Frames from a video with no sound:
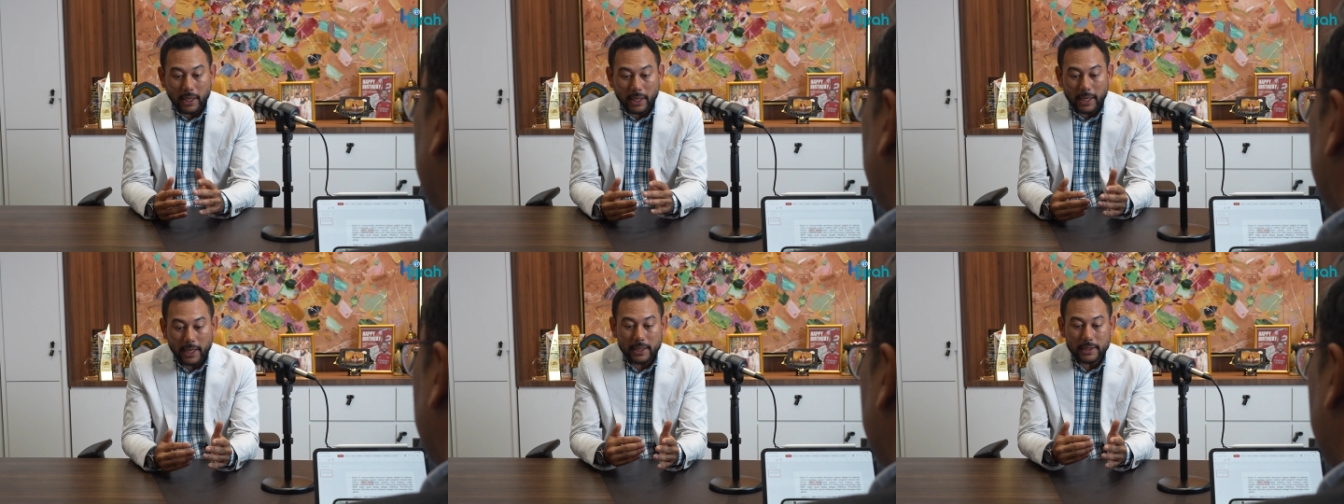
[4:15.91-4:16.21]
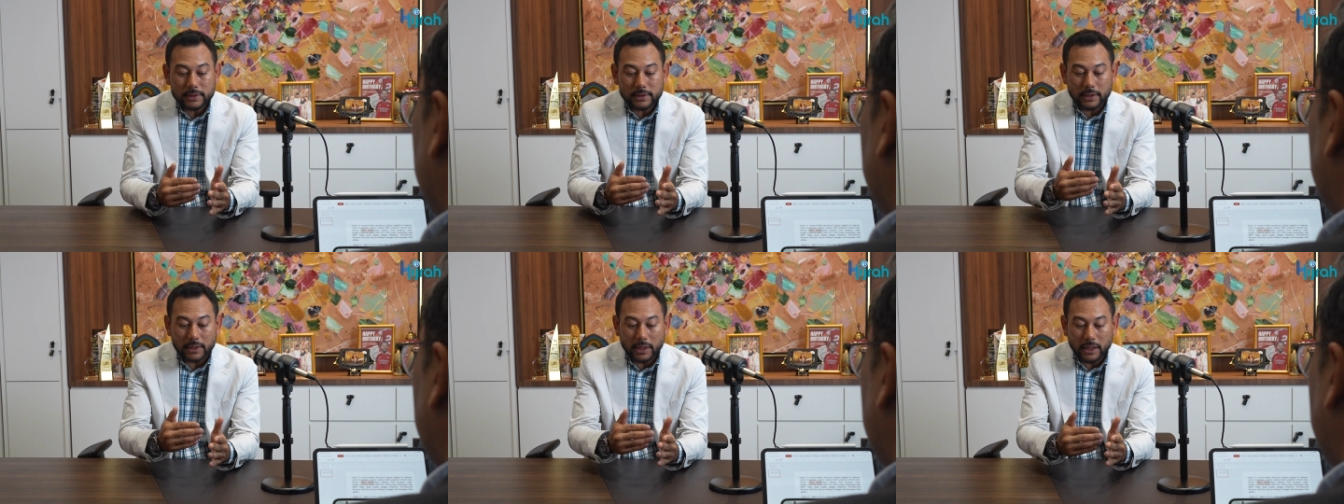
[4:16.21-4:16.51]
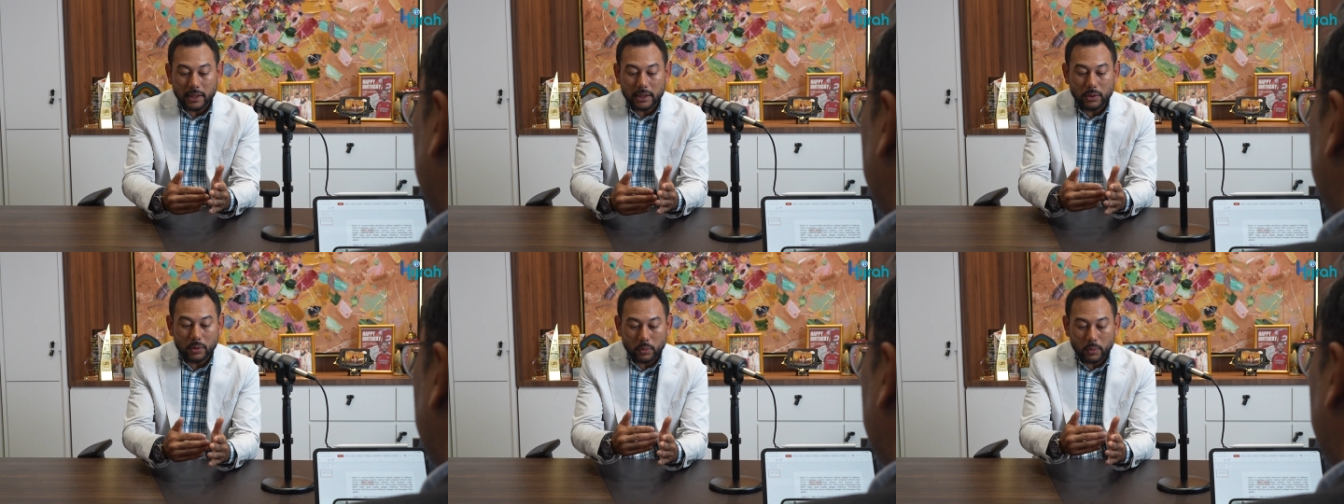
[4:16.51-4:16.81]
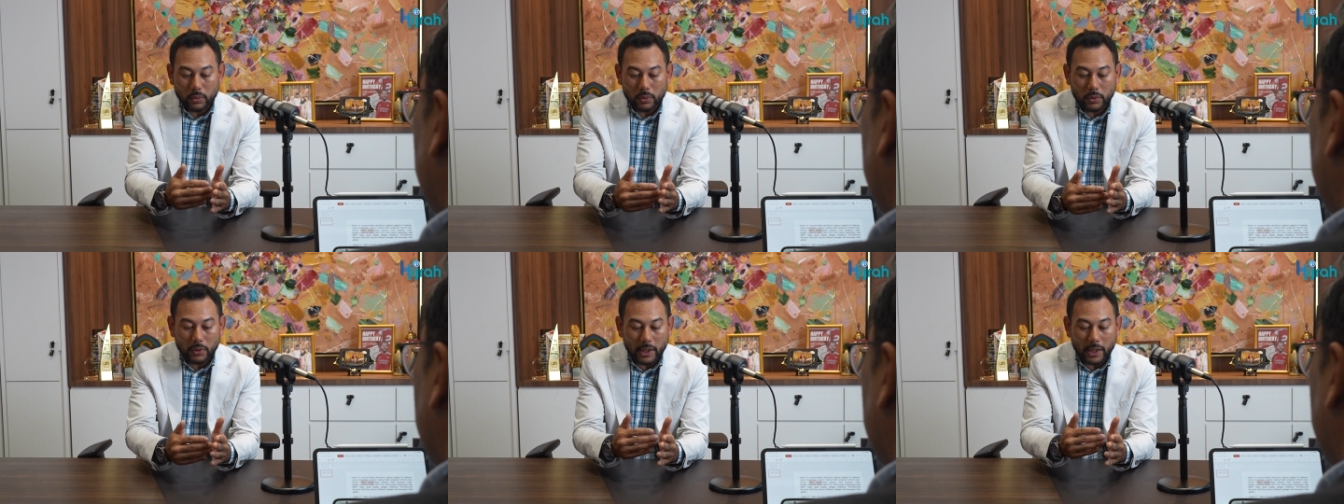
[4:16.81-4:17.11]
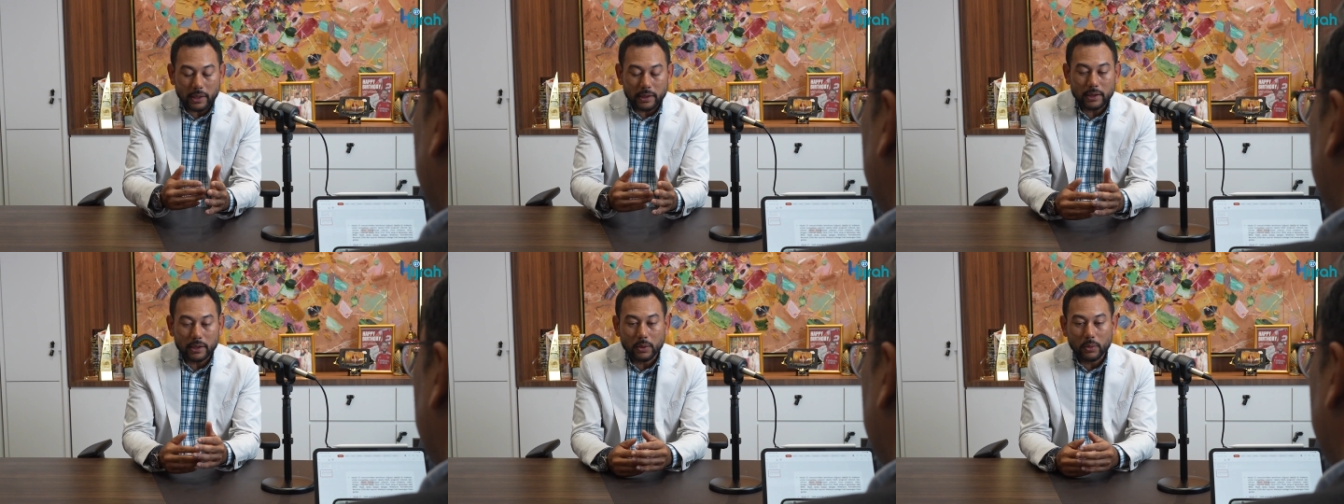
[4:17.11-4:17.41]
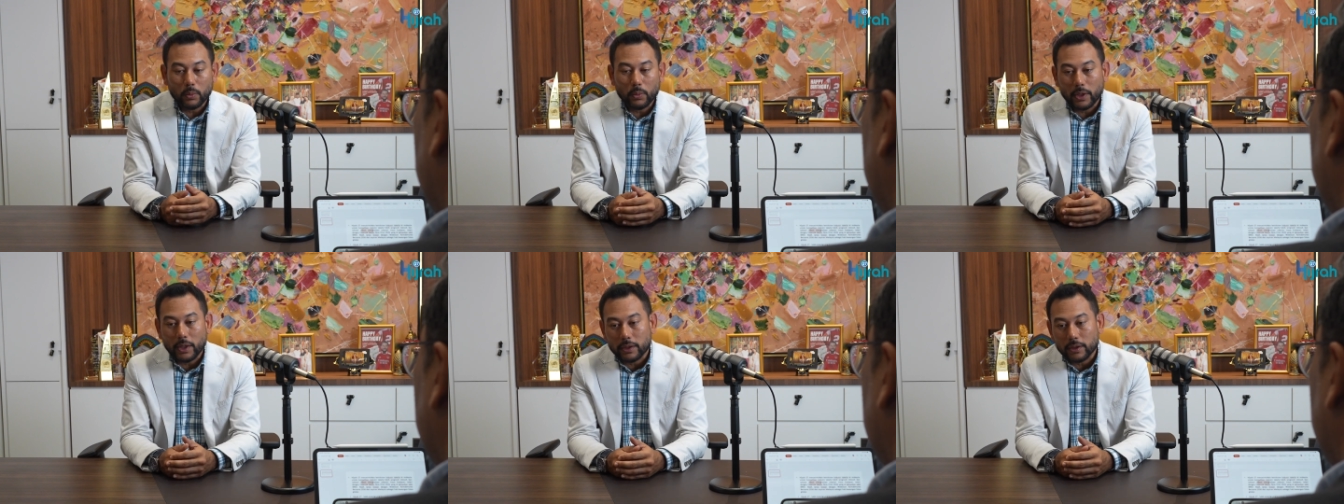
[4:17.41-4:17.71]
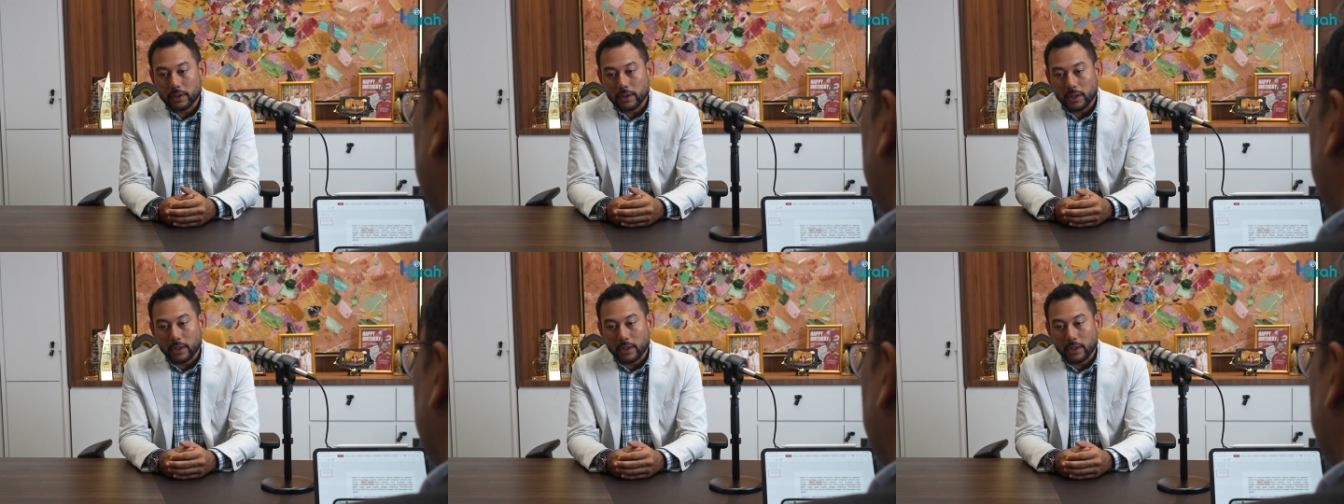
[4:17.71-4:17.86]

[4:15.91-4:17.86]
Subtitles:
as in together with